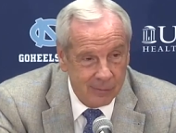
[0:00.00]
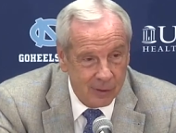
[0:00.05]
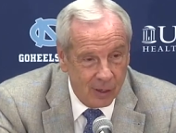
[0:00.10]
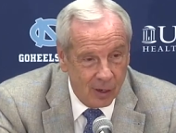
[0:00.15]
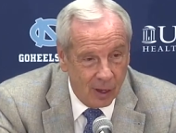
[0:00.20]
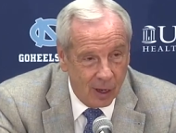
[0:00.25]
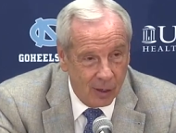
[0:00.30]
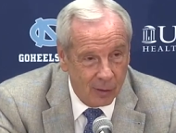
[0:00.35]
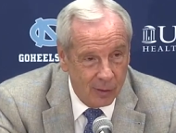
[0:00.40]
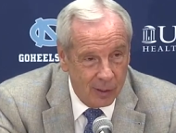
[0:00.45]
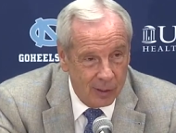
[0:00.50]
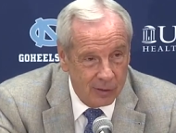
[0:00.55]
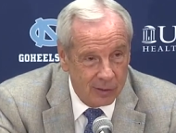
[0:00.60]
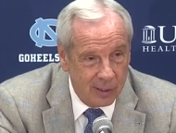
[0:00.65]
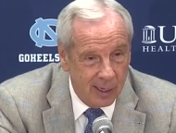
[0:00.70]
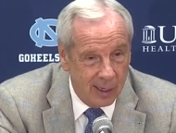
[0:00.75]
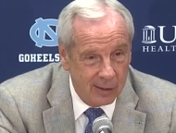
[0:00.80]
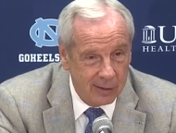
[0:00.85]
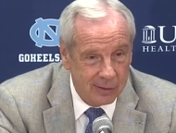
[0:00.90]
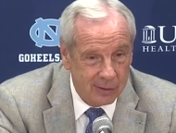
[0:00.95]
Clock runs
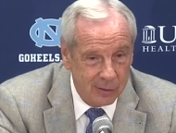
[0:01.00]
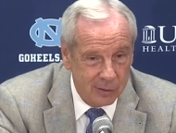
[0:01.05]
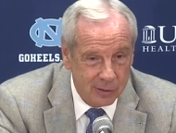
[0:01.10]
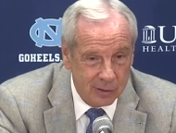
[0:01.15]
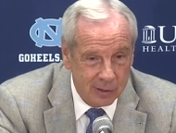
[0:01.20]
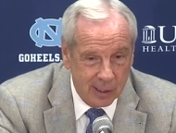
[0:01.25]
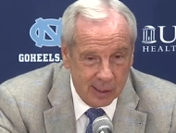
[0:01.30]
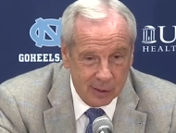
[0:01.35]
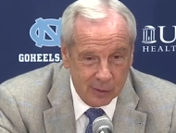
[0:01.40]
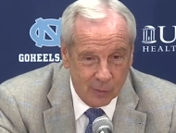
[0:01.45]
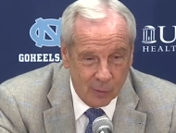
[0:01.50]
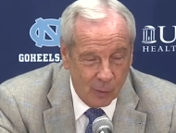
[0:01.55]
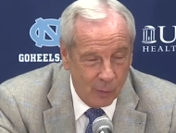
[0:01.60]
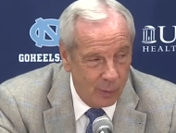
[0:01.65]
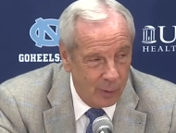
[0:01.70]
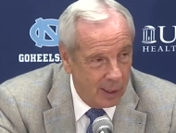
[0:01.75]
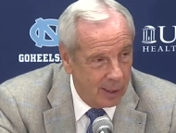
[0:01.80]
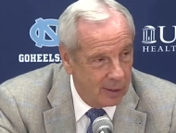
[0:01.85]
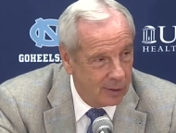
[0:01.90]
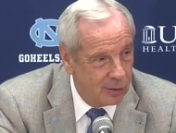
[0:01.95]
out. Two seconds forward,
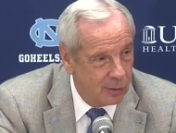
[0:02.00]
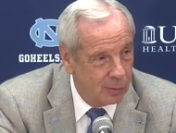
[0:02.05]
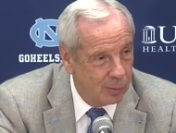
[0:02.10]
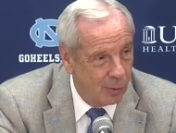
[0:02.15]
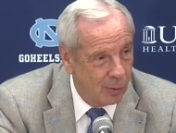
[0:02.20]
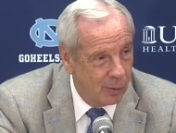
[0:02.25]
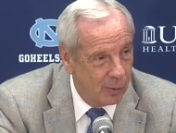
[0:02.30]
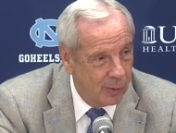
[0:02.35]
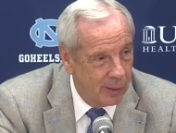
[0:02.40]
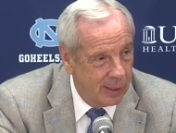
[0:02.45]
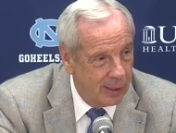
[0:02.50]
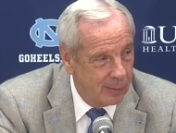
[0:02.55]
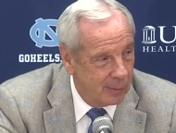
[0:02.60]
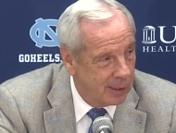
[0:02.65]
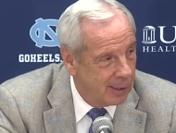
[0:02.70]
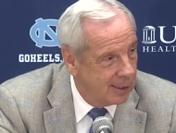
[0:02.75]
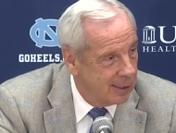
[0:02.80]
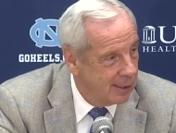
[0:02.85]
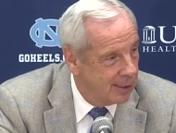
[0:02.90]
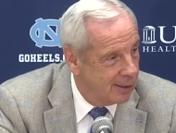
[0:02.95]
we got a two point win, but
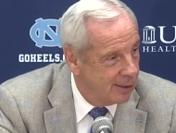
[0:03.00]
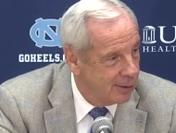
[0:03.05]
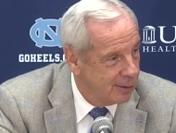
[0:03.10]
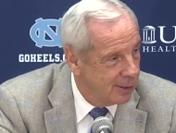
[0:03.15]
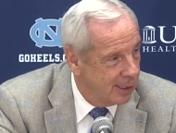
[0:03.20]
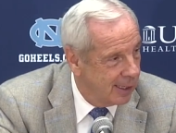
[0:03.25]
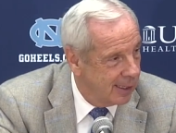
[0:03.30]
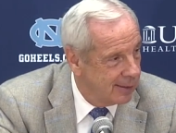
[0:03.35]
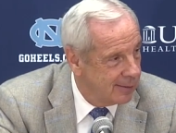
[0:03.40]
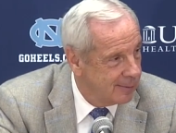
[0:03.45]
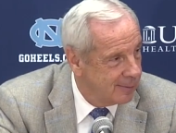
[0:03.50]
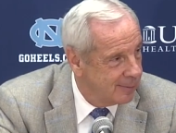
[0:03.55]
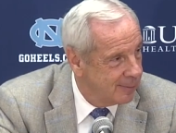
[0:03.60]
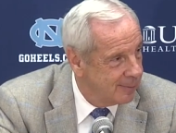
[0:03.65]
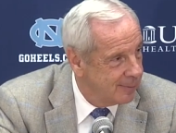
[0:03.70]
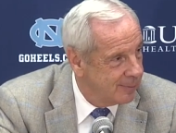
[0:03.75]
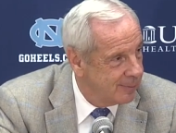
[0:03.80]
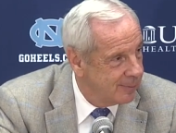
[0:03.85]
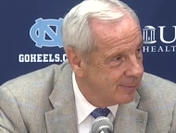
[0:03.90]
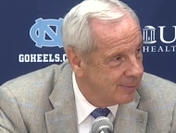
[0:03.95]
it doesn't do that.
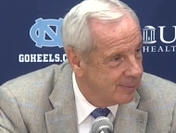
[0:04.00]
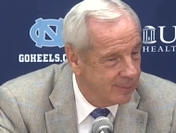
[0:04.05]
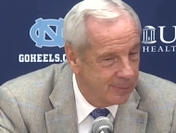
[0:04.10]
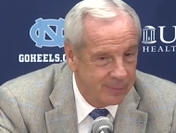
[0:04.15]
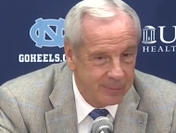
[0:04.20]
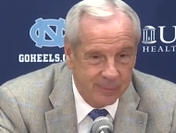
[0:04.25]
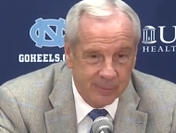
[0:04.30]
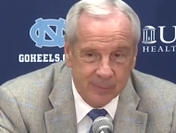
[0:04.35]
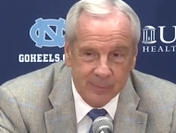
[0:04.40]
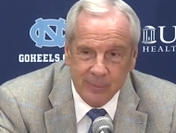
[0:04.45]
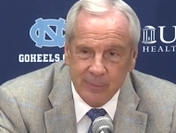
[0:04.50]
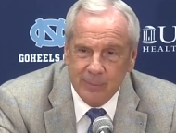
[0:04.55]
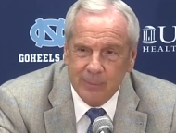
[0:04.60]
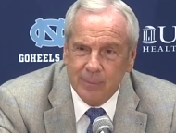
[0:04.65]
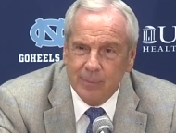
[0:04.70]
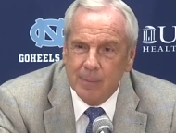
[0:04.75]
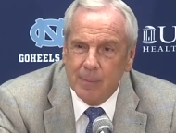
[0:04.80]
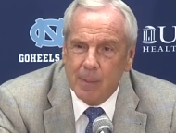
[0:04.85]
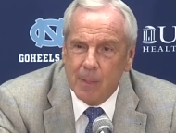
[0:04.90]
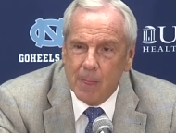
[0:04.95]
Uh,
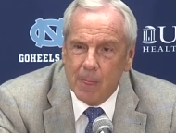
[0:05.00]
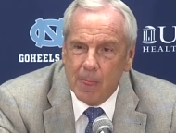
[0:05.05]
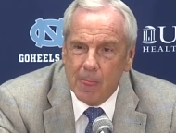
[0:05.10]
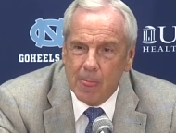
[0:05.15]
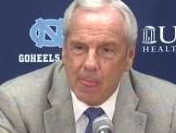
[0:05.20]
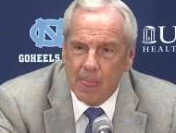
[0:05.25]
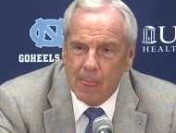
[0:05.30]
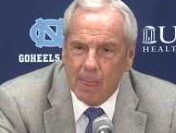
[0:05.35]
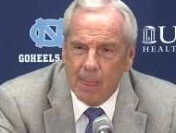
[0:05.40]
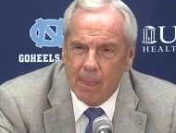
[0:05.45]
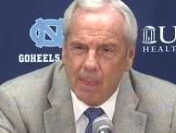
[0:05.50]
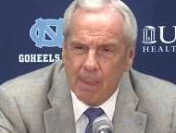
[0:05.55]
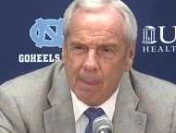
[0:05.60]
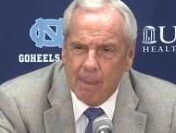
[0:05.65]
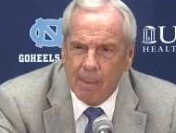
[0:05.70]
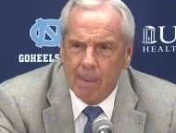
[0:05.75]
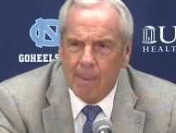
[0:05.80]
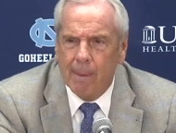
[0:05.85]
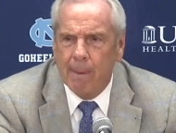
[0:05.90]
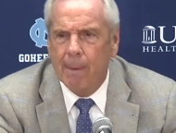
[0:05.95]
put Justin Jackson on top of
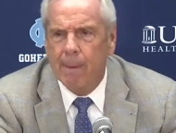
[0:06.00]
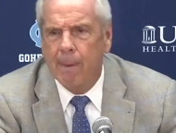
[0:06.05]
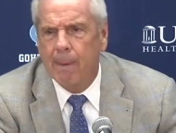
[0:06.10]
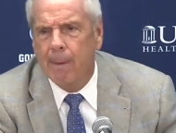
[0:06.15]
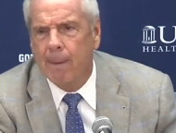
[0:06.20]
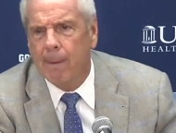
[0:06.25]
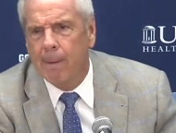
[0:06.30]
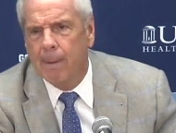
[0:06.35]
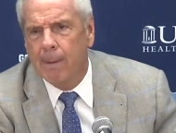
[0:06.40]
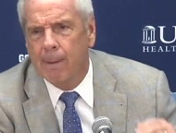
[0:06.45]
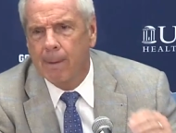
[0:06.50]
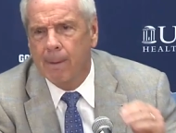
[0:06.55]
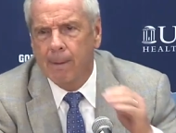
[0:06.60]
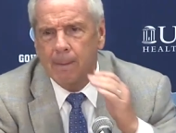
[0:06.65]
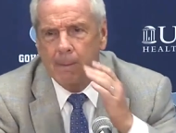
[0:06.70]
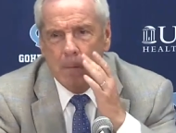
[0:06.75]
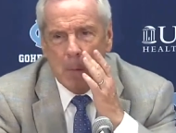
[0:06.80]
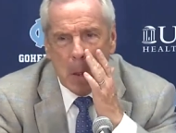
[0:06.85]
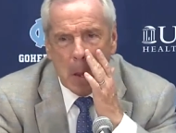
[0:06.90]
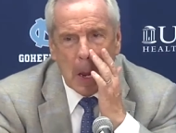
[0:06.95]
that one three one
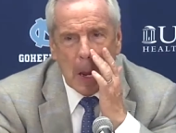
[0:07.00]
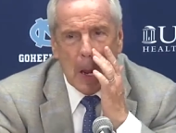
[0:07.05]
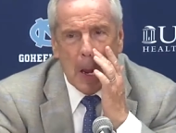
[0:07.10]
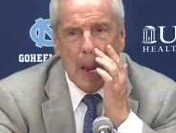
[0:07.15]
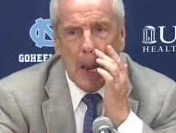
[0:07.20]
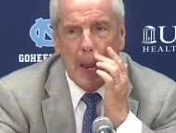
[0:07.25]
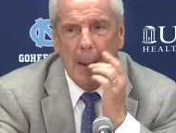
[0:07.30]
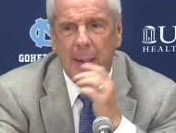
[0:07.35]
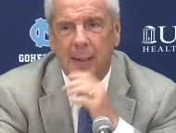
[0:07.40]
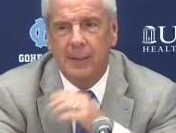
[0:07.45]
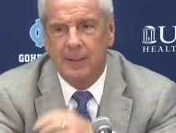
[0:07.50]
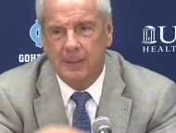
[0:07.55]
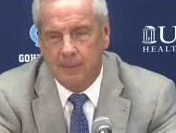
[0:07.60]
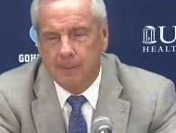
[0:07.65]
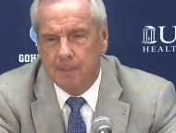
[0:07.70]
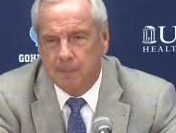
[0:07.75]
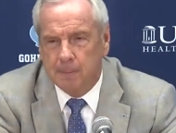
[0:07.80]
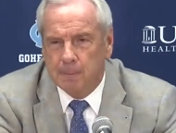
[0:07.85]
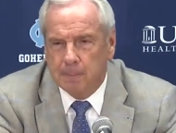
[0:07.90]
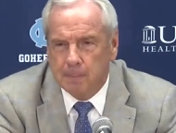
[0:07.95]
trap zone.
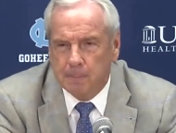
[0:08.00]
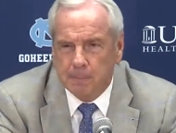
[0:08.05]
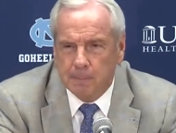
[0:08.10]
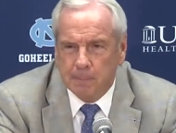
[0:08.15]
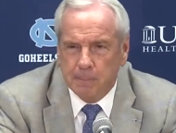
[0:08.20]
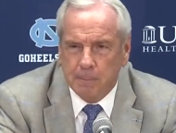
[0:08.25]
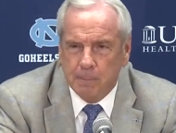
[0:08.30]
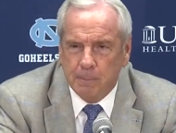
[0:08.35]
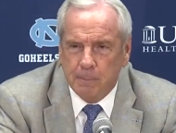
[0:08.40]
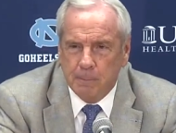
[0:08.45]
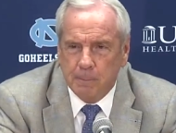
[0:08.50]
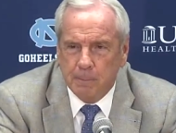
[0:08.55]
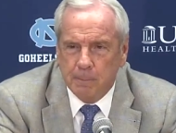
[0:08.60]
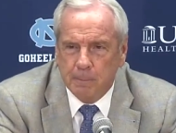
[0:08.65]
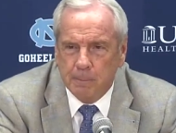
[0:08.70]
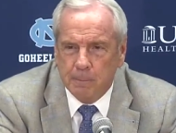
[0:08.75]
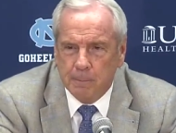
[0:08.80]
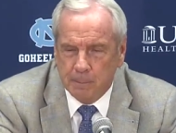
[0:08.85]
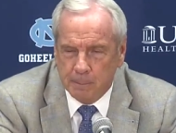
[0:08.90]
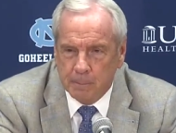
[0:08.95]
Obviously, the length there,
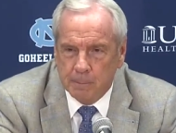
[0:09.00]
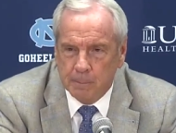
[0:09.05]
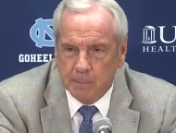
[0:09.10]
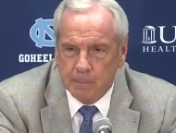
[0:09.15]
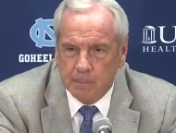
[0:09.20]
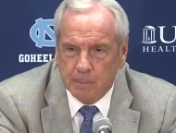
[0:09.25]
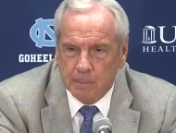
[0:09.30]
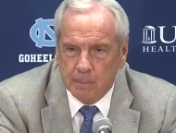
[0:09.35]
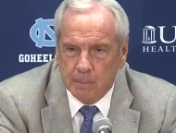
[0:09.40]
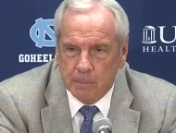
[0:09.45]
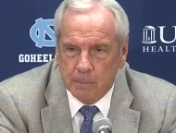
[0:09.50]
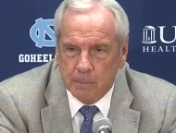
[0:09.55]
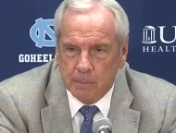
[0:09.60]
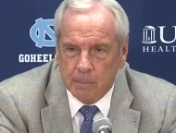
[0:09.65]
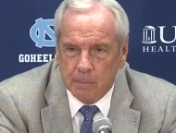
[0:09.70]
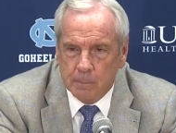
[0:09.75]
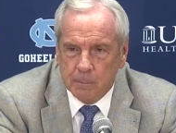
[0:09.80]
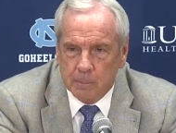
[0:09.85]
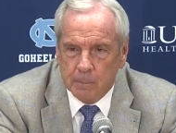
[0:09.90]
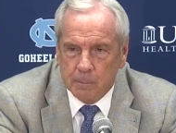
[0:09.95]
but anything else you kind
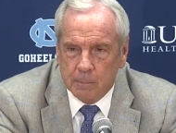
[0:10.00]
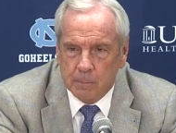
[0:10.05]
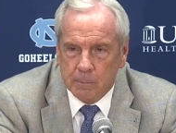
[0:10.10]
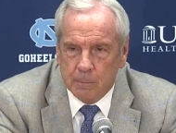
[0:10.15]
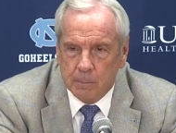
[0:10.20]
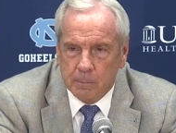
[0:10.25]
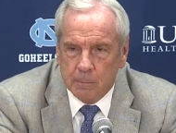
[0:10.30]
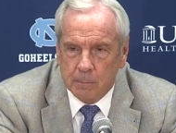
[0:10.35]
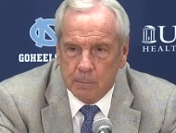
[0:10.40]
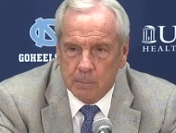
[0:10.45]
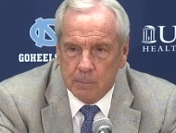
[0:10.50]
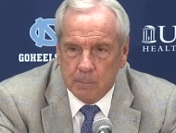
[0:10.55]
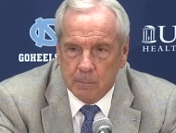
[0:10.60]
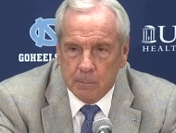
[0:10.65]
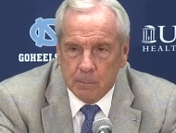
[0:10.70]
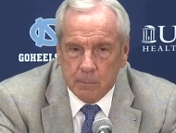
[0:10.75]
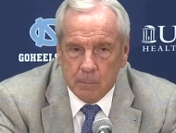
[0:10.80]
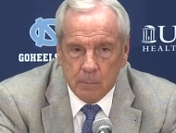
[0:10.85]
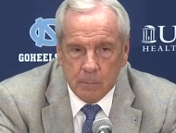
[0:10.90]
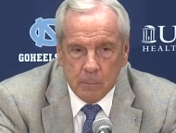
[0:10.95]
of like to see him
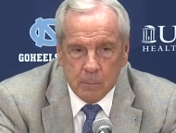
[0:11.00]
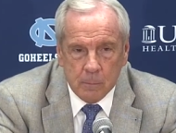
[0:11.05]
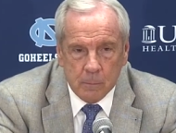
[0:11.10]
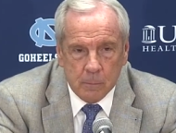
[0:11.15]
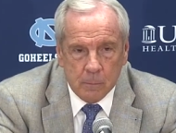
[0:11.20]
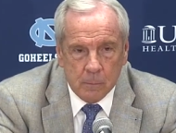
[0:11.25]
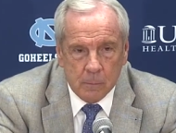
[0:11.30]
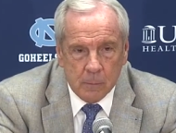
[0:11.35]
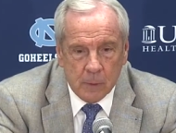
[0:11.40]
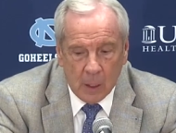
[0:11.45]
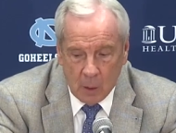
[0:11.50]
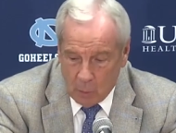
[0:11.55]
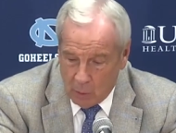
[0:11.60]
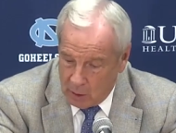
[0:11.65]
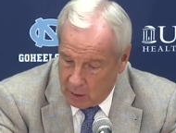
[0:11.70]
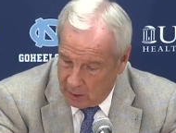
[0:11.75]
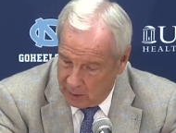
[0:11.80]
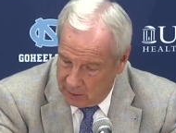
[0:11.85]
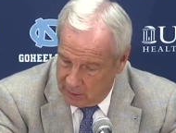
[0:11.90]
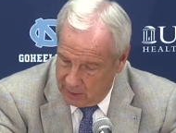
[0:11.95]
up there?
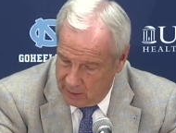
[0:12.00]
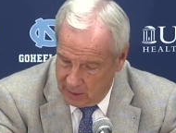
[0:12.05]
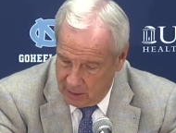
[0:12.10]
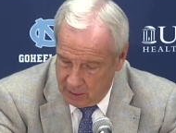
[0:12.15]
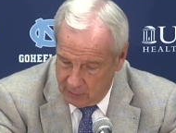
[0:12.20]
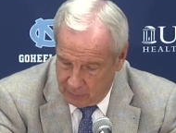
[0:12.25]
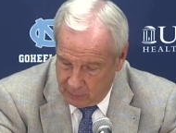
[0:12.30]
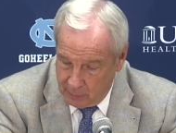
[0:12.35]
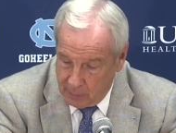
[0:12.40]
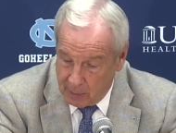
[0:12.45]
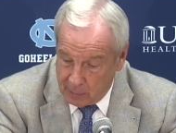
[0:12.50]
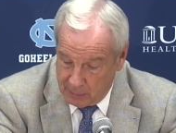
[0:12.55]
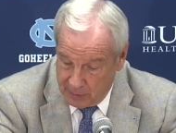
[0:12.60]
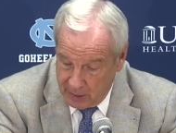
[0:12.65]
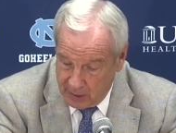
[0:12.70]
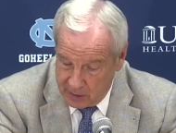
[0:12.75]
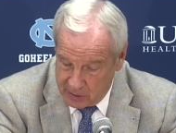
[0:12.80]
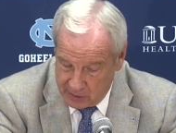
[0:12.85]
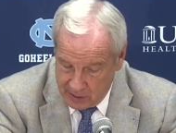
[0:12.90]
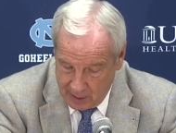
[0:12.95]
Well, uh, from up
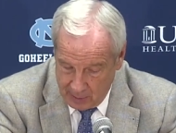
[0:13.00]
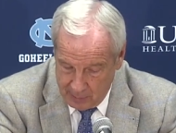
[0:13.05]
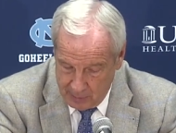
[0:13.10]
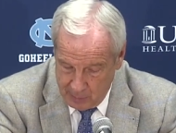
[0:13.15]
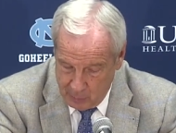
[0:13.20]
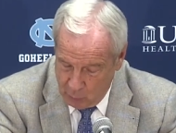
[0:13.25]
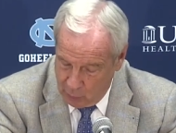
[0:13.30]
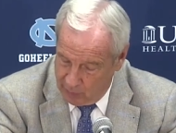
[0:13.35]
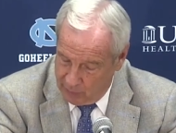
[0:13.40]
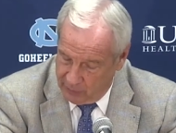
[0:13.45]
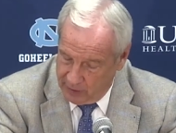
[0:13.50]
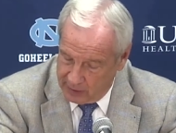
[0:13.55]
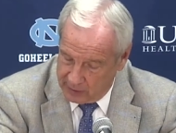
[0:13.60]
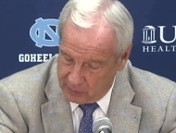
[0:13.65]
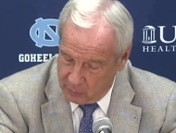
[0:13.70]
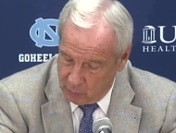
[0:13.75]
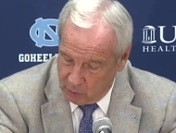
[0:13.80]
there, he's got to be more effective.